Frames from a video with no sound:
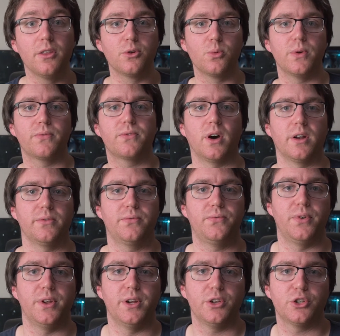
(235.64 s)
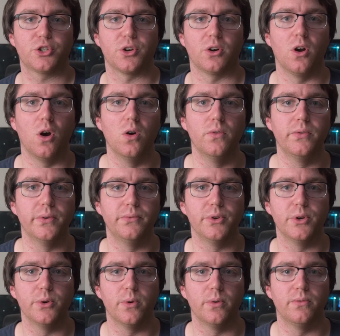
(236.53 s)
that we've kind of finished our
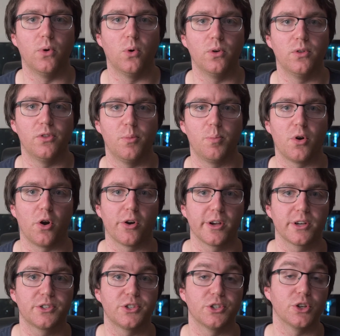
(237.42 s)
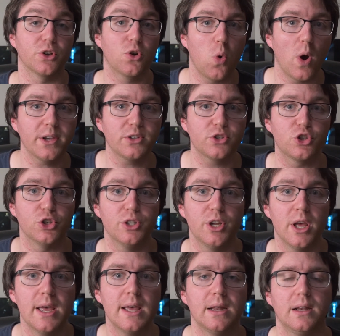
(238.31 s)
overview of all of the products in
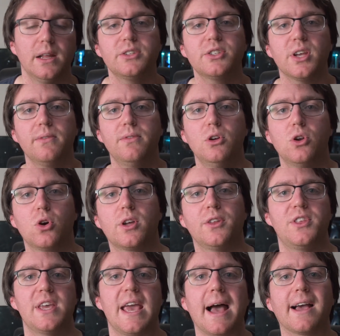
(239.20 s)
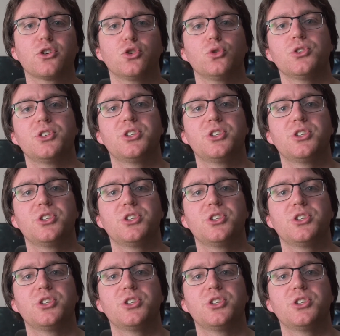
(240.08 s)
question, let's have a look at the actual